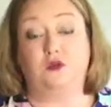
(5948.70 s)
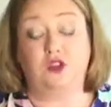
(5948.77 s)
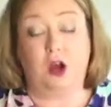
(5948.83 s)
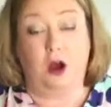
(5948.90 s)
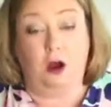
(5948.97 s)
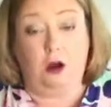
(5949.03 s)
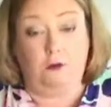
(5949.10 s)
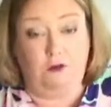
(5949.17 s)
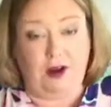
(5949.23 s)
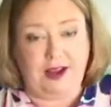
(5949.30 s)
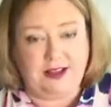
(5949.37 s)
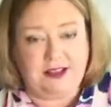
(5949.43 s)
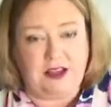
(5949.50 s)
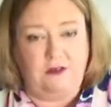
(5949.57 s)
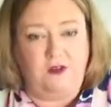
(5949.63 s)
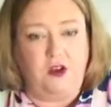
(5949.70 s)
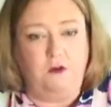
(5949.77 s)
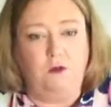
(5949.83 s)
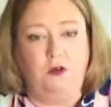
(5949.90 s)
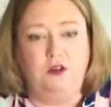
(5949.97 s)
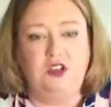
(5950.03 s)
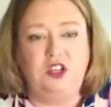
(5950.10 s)
tart rings if you
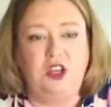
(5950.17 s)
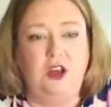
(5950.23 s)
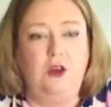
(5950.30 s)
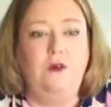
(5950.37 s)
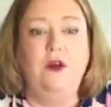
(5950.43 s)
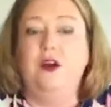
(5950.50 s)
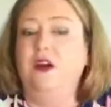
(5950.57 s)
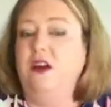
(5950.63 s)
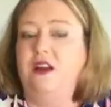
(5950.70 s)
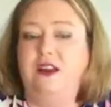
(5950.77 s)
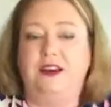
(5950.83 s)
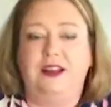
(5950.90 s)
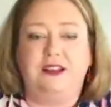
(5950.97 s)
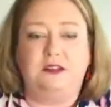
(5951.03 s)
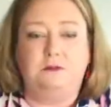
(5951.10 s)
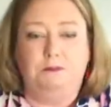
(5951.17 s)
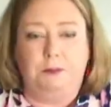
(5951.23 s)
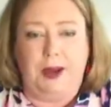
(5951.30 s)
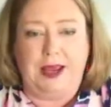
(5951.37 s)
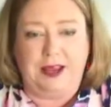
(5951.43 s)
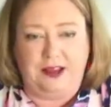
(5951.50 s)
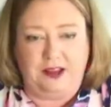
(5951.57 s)
want to. You need some
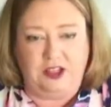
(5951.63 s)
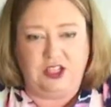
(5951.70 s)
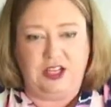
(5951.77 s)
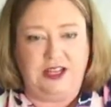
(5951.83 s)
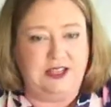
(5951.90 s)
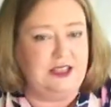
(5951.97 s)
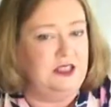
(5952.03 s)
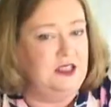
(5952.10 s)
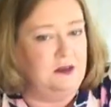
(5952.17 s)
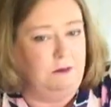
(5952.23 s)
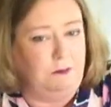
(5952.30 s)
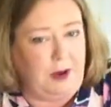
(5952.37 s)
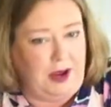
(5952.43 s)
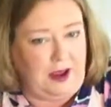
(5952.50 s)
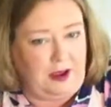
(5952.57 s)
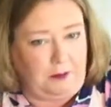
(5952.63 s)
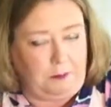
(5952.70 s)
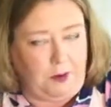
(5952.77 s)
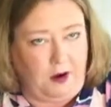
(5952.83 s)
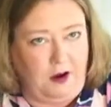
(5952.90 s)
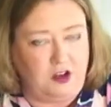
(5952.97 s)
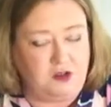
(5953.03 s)
baking sheets and some baking
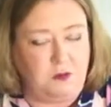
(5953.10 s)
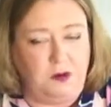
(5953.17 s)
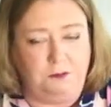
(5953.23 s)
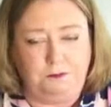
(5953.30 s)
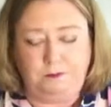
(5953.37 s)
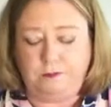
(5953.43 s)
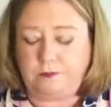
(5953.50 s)
parchment.